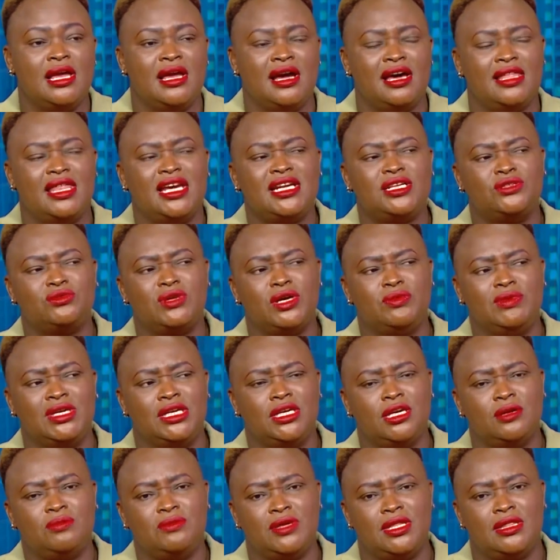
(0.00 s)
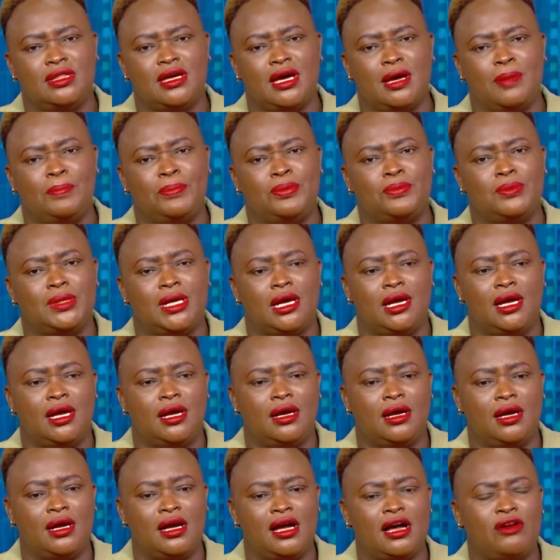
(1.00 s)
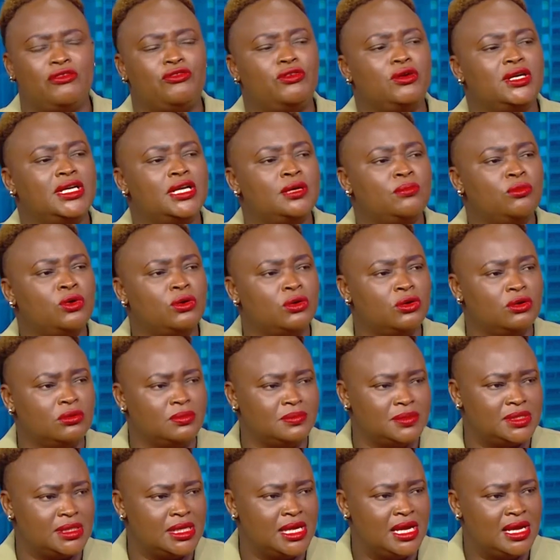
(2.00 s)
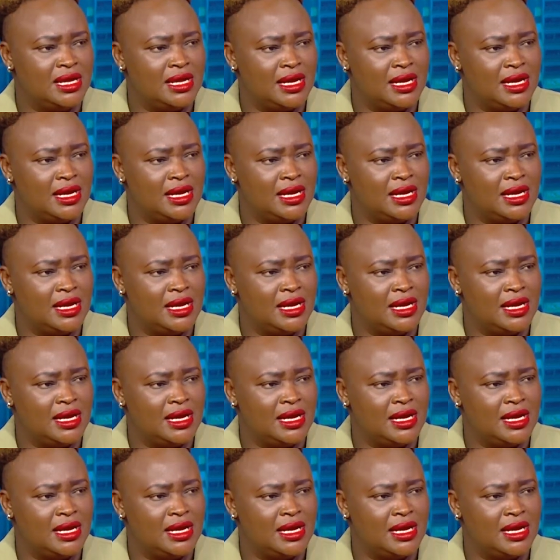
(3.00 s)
And that is why we came with affordable homes.